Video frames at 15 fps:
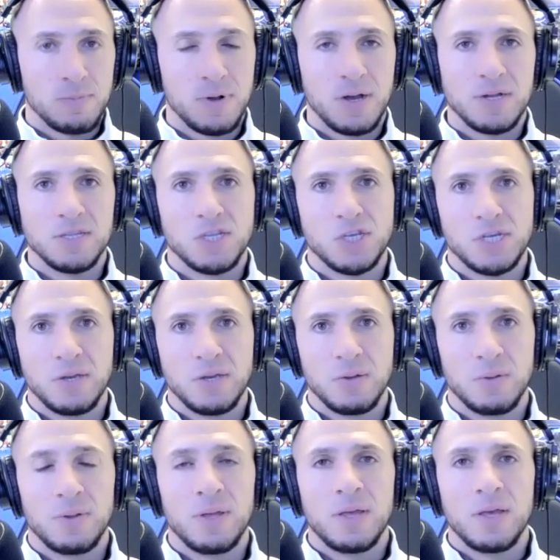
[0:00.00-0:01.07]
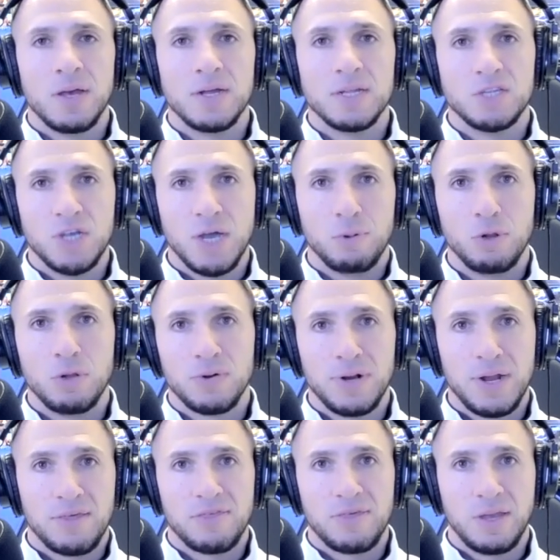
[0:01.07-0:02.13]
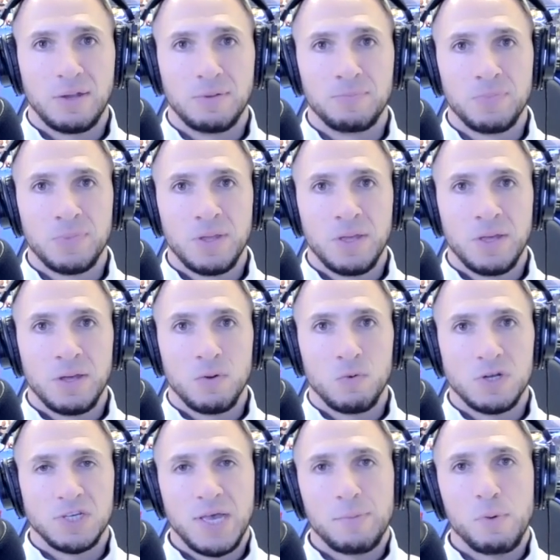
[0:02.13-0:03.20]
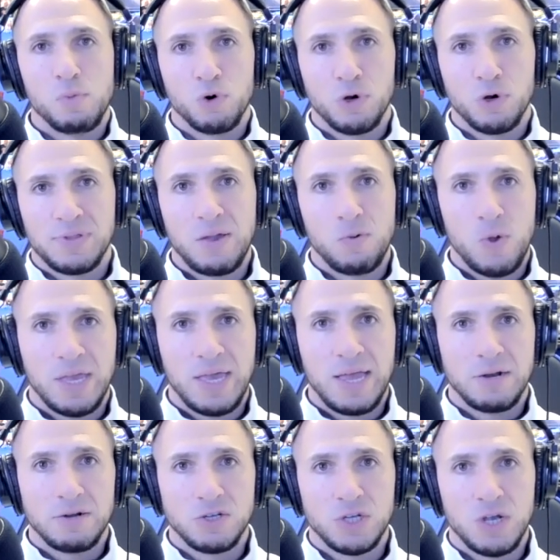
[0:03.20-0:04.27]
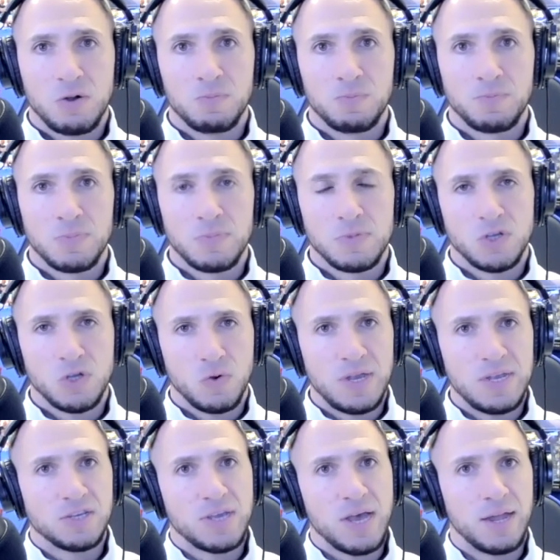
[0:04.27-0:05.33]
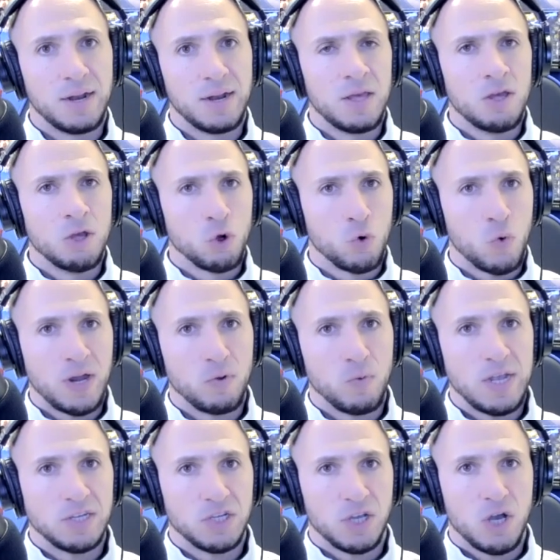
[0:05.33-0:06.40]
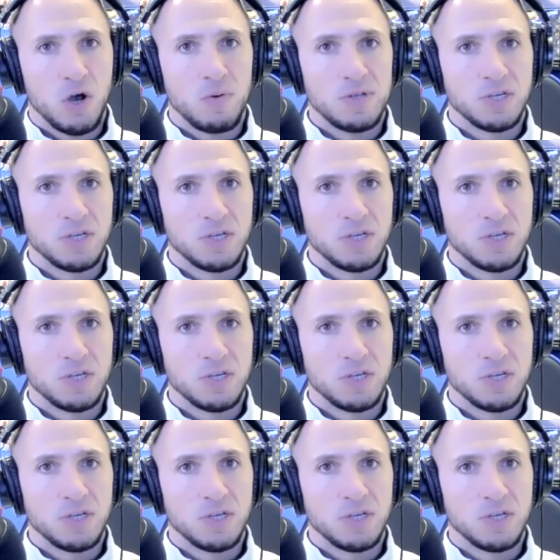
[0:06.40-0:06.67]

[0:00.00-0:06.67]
until Double or Nothing. What is that, Memorial Day weekend or so? So he's got quite a ways to go. He's